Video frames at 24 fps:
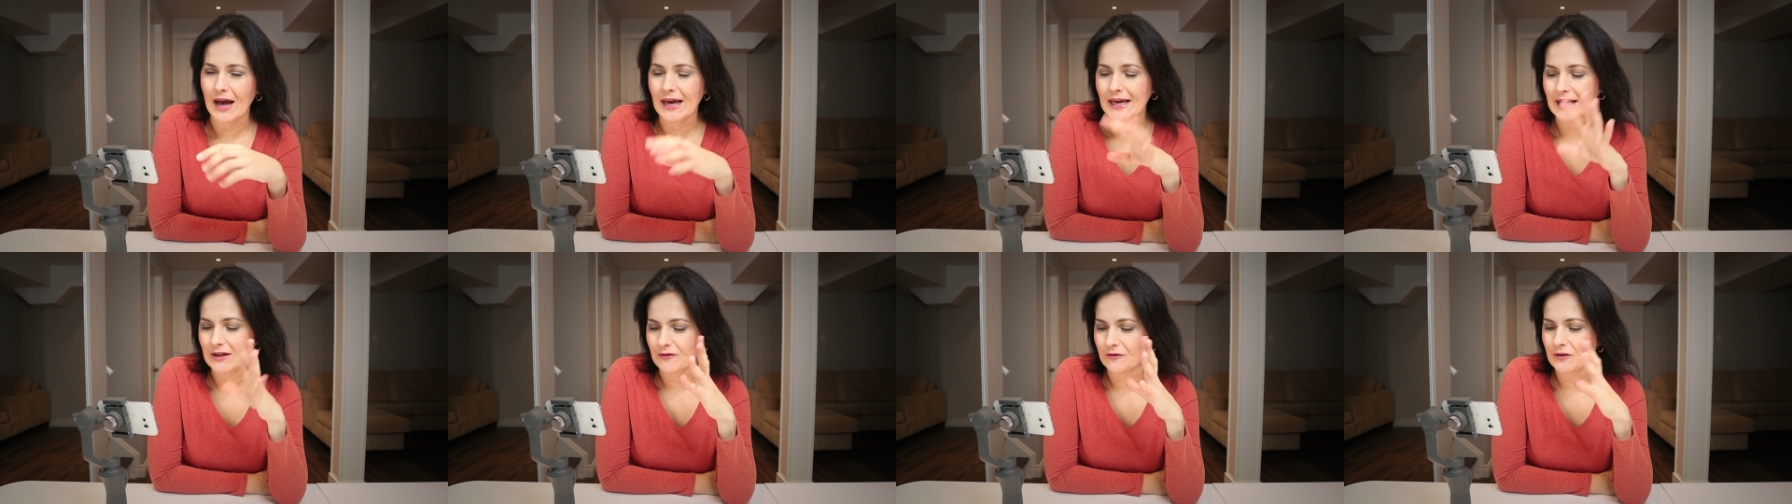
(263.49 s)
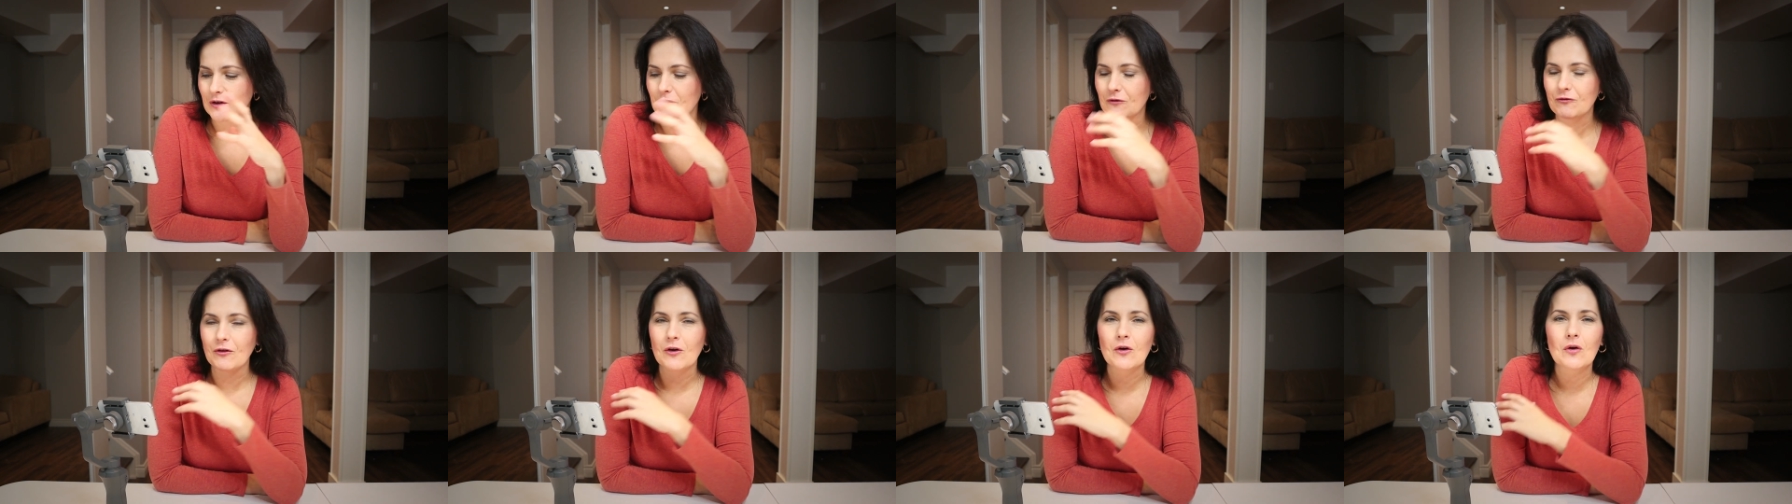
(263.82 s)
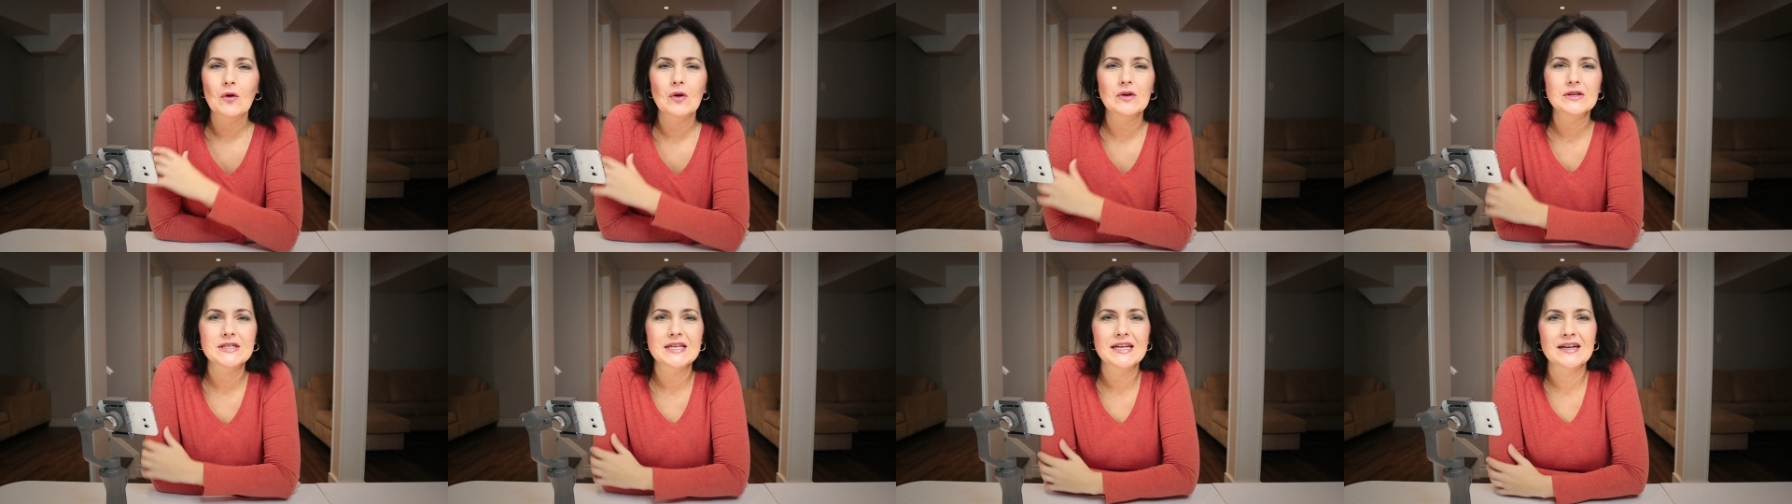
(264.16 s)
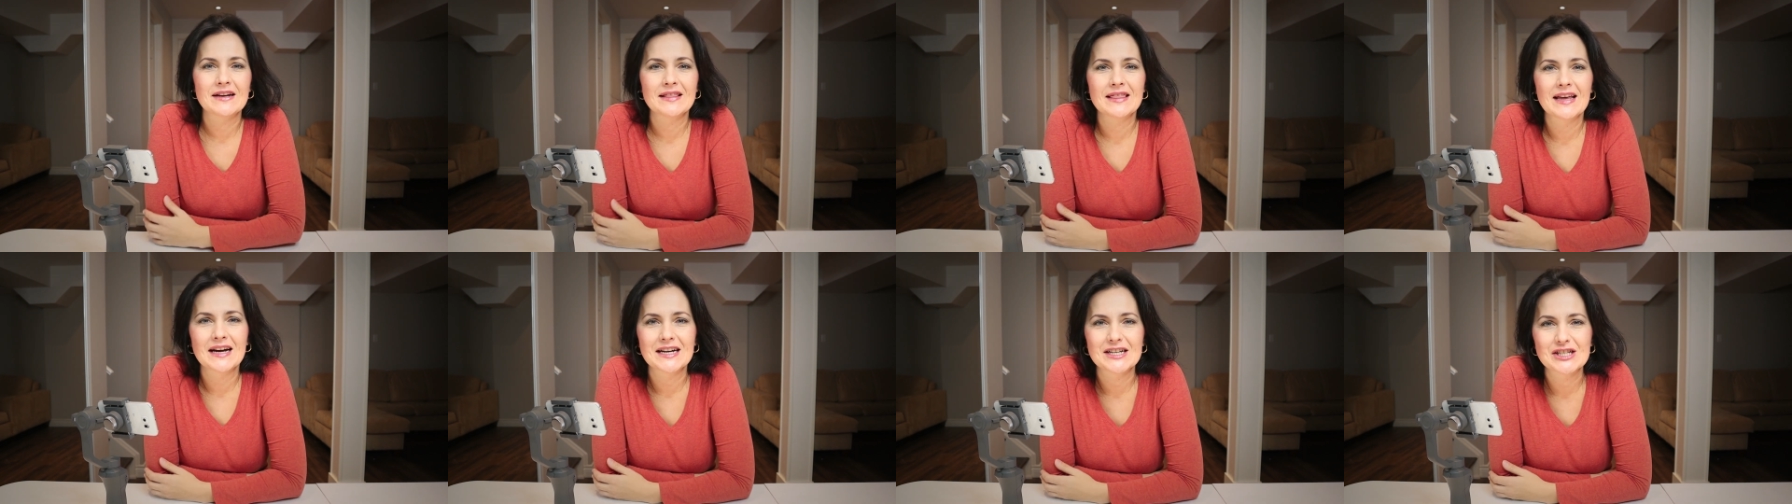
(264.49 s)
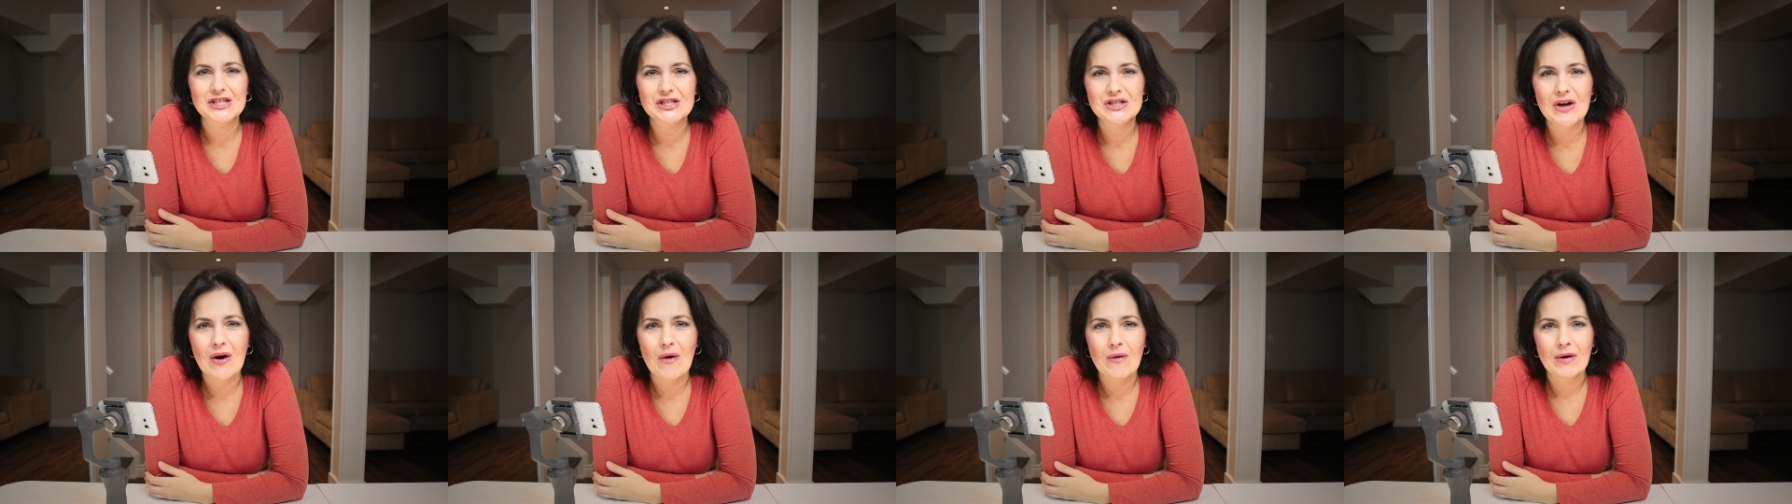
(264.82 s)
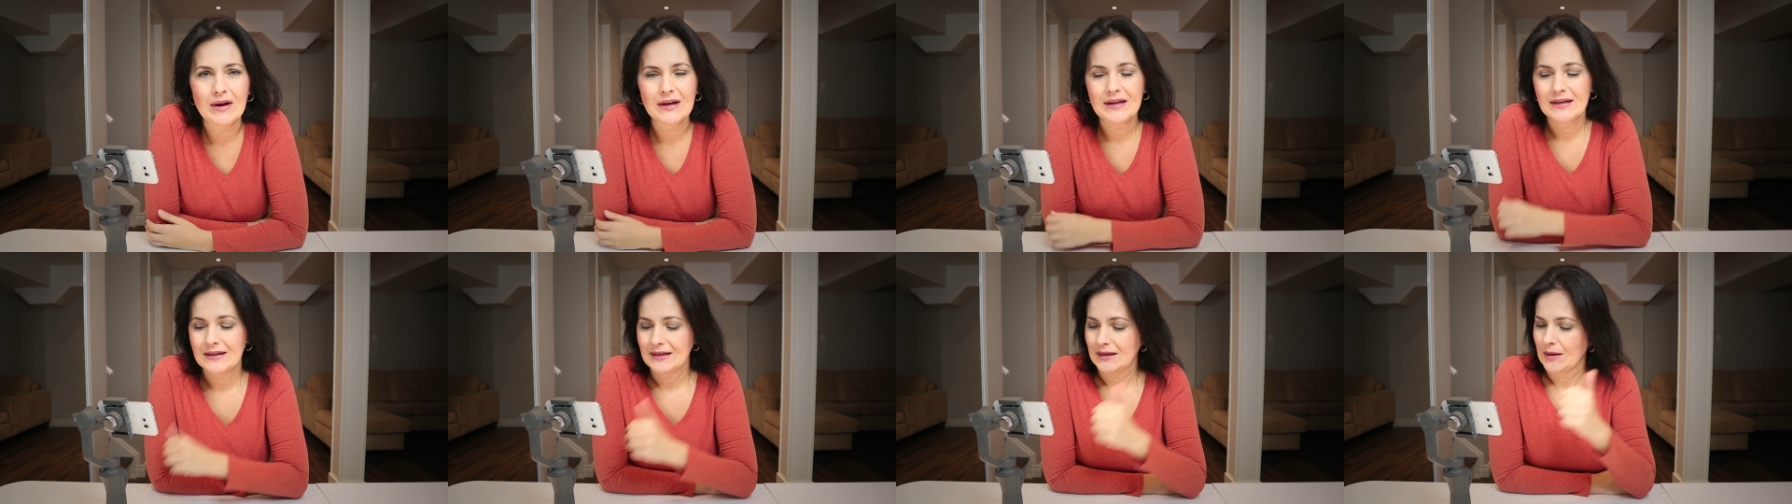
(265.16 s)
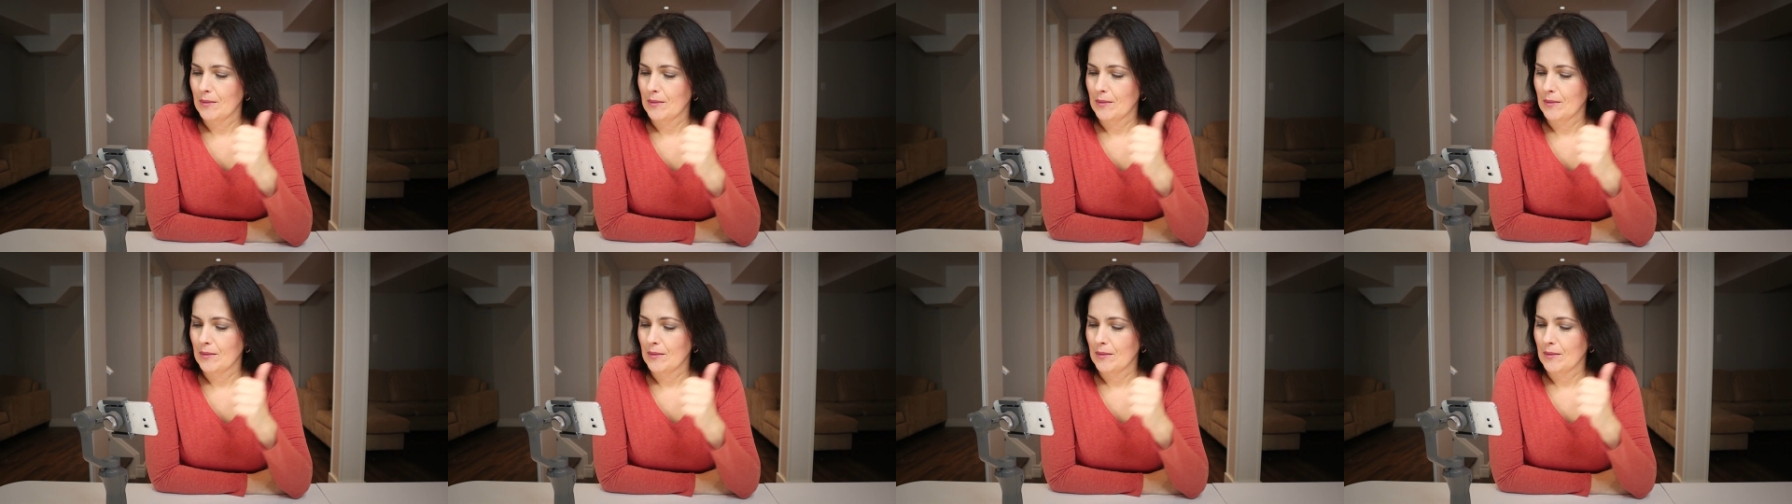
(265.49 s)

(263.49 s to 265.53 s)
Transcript: I get a few phone calls here and there. So